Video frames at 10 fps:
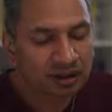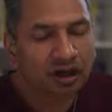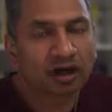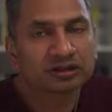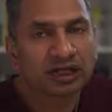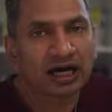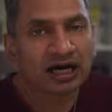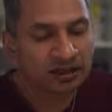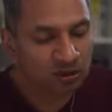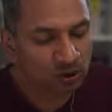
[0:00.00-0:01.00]
on
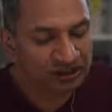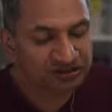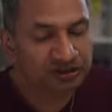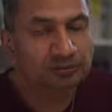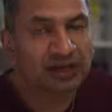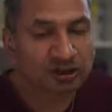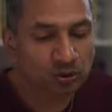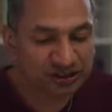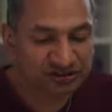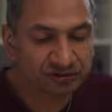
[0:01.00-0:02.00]
a
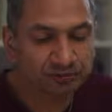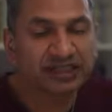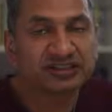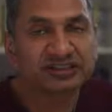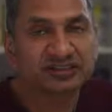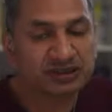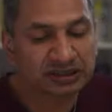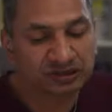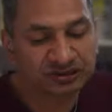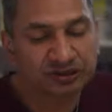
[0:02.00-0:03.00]
question-by-question basis
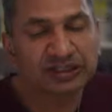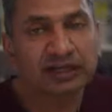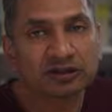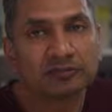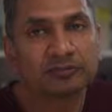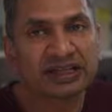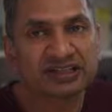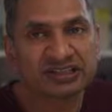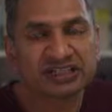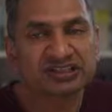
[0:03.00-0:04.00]
because you cannot make
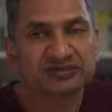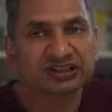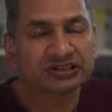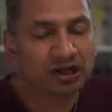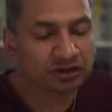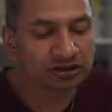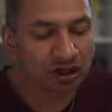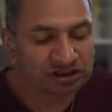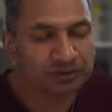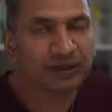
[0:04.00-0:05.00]
sense of it. You're
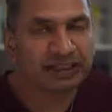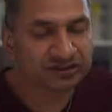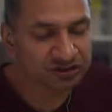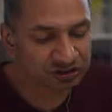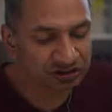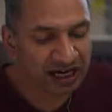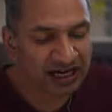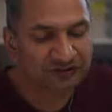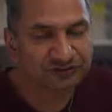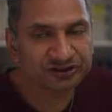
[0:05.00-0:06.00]
not meant to
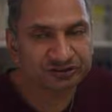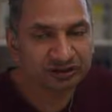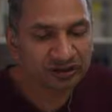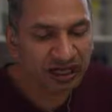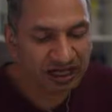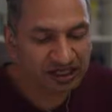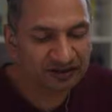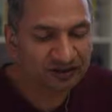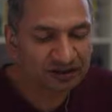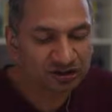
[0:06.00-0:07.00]

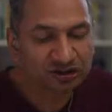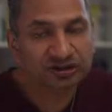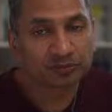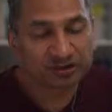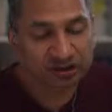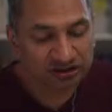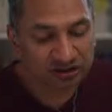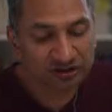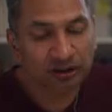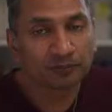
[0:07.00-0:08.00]
have some sort
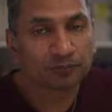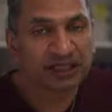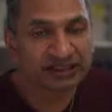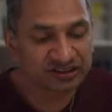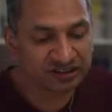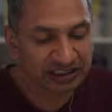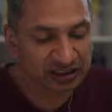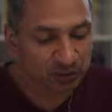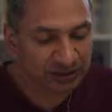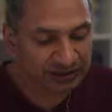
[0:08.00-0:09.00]
of complex
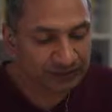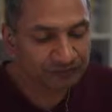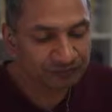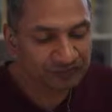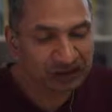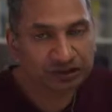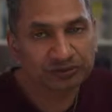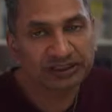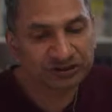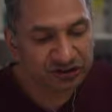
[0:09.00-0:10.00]
degree to
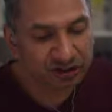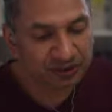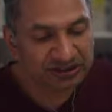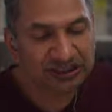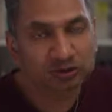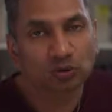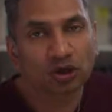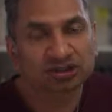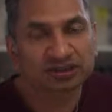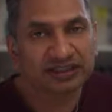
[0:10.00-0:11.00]
interpretate
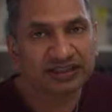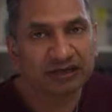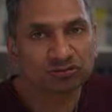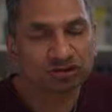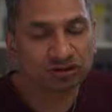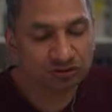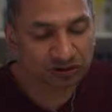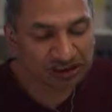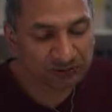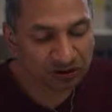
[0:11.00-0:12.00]
what the council's
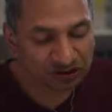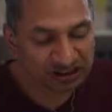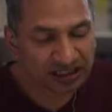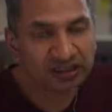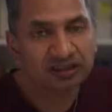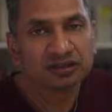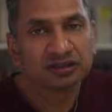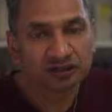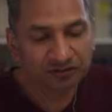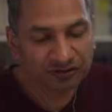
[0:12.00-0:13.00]
response are.
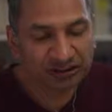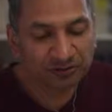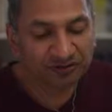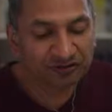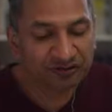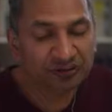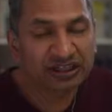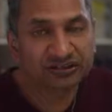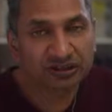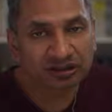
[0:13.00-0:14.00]
The Freedom of
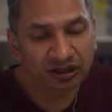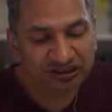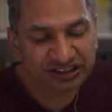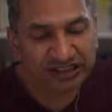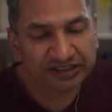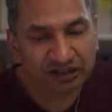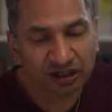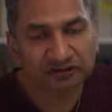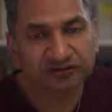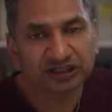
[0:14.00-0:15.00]
Information laws are
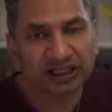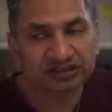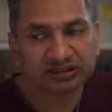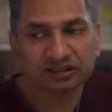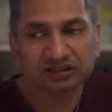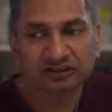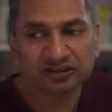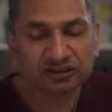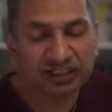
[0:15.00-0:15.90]
not for that. They're so